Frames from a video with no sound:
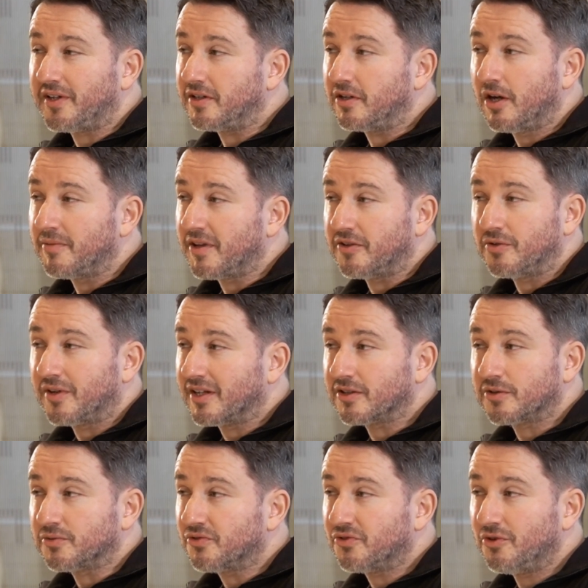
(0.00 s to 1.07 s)
income that you can
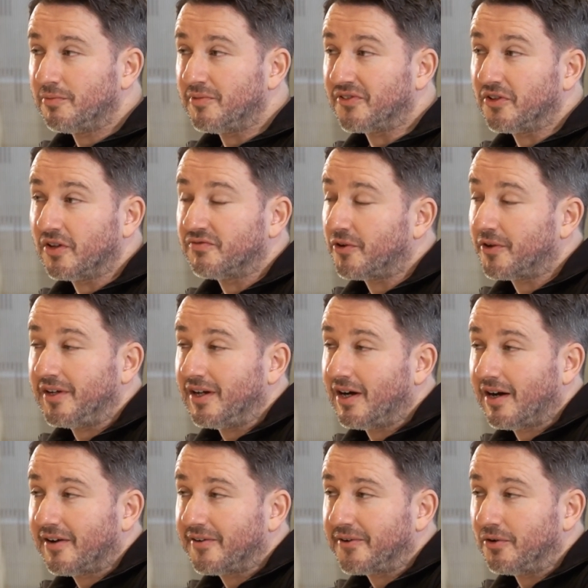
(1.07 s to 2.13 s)
consume is not very
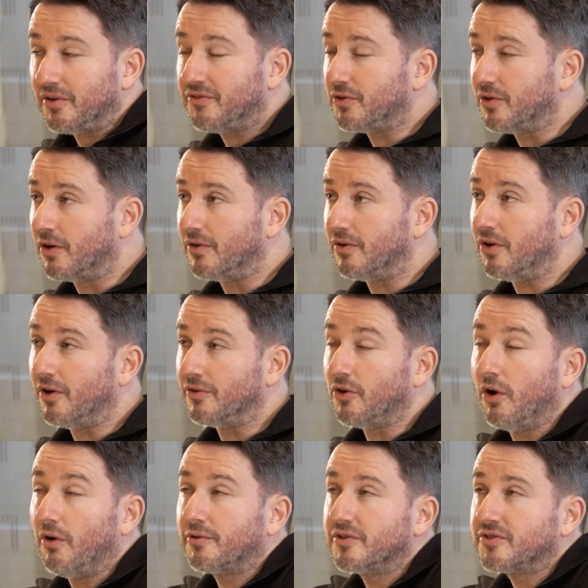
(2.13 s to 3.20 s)
large. If you earn
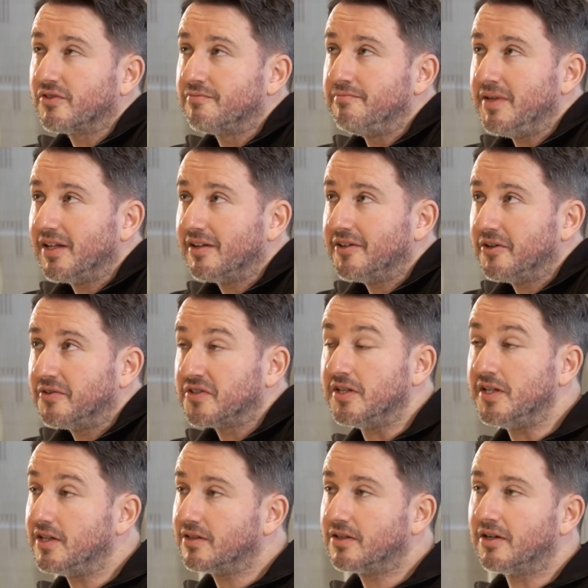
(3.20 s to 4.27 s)
hundreds of millions in
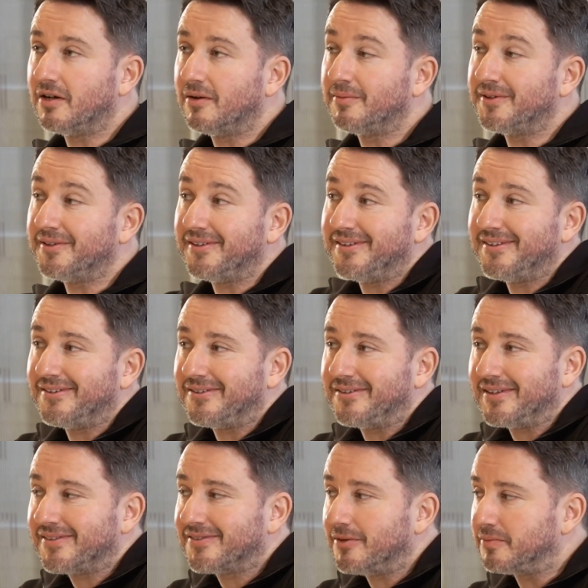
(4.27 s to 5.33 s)
income,
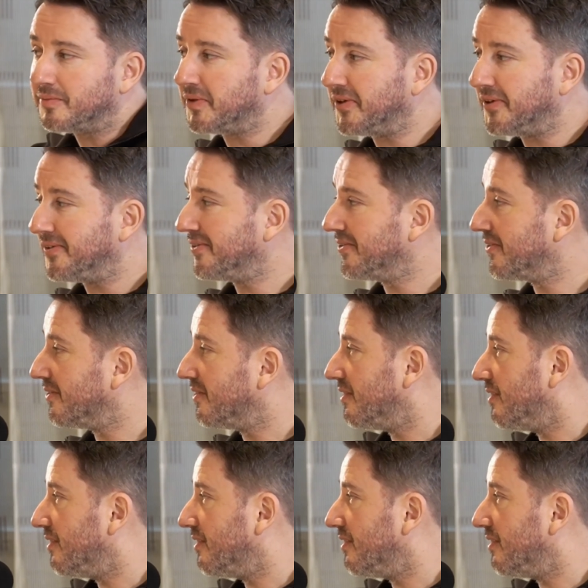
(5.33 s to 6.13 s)
at some point,